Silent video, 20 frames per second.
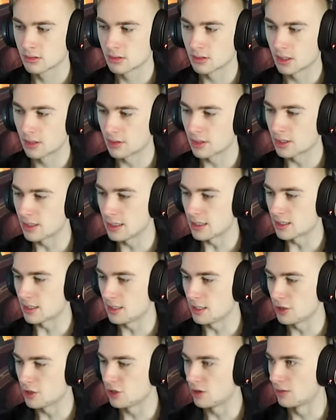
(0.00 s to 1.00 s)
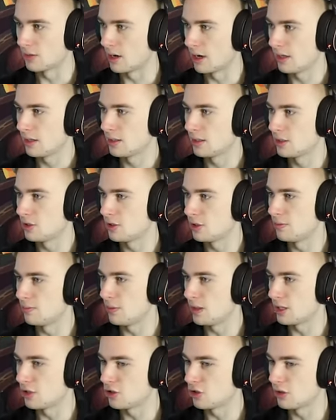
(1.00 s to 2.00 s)
I don't think that's an issue, right? That shouldn't
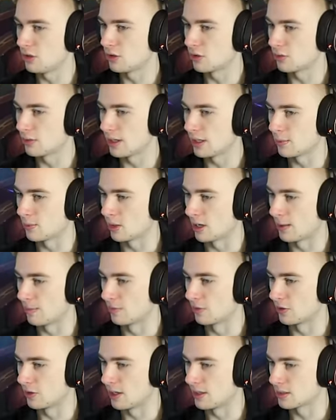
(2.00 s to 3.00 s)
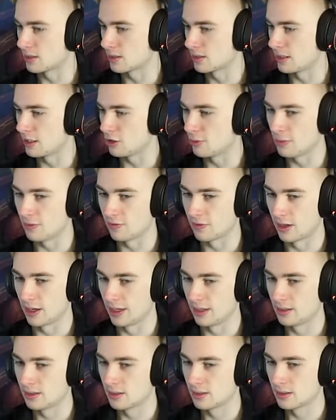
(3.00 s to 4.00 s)
that shouldn't create a problem for us. That should be fine.